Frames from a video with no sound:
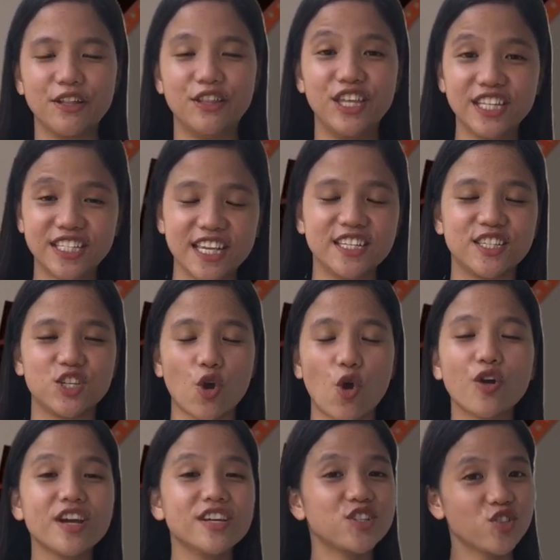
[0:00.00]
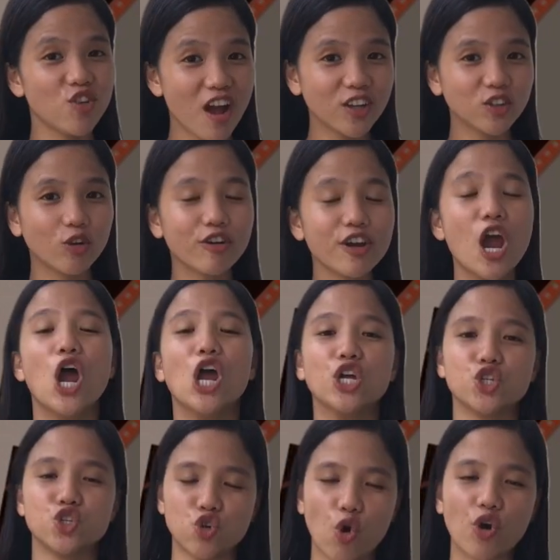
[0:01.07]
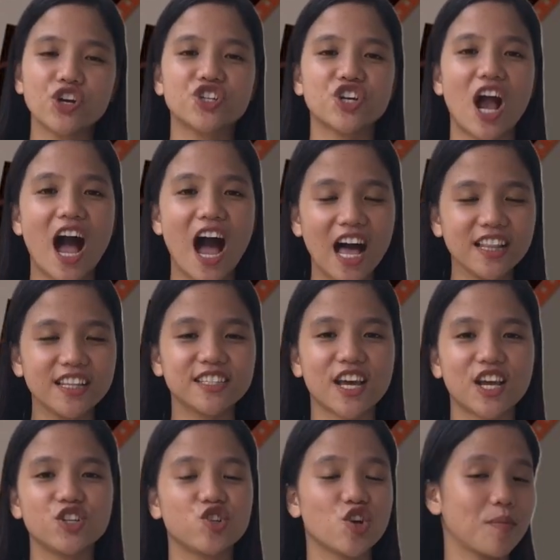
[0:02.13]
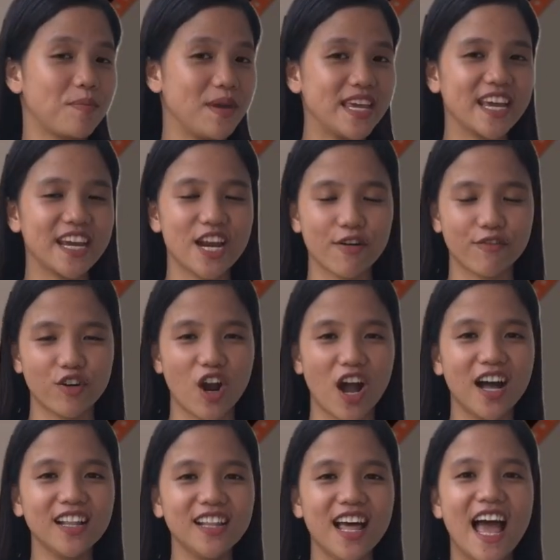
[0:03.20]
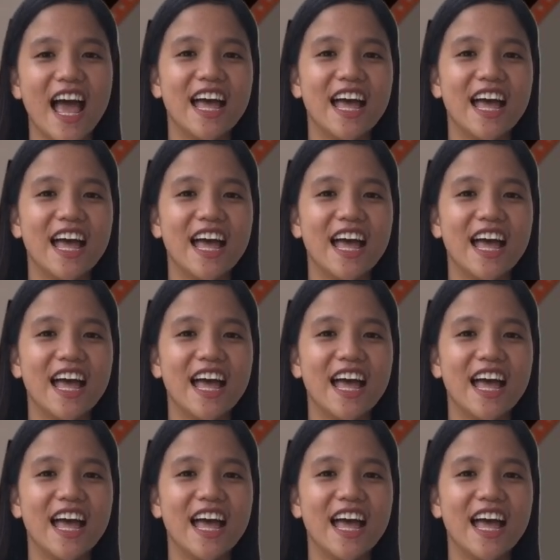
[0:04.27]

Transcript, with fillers: This is your instructor, Georgia Alessandra P. Cañaveral.